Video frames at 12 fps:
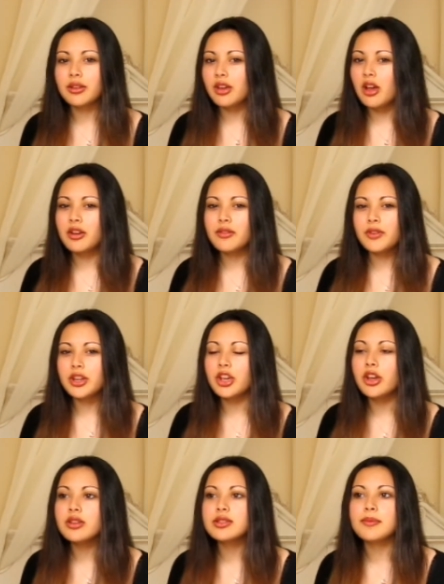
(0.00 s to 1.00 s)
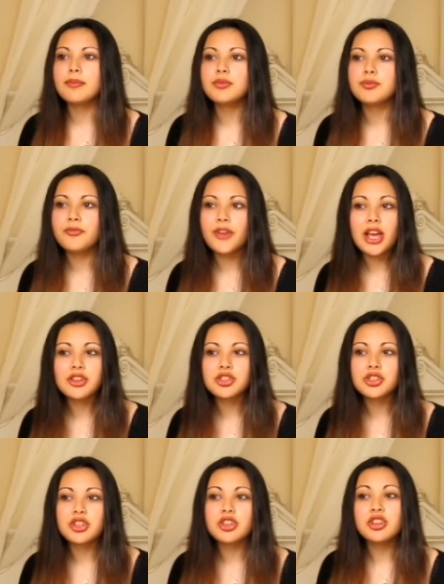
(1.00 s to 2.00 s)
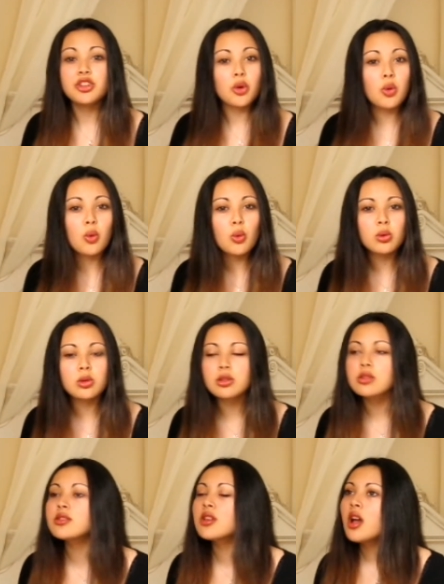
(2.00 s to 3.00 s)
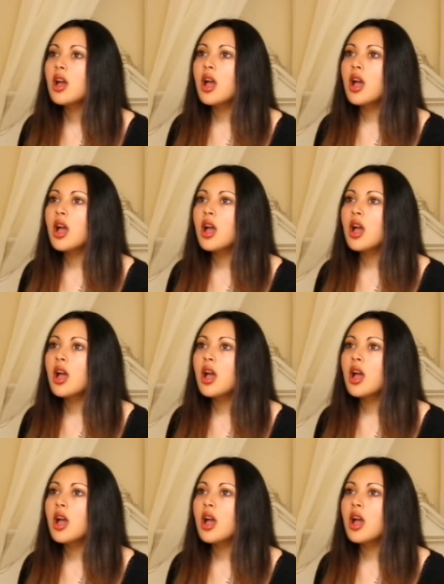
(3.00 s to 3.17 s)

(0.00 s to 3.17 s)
kind of videos and fashion and hauls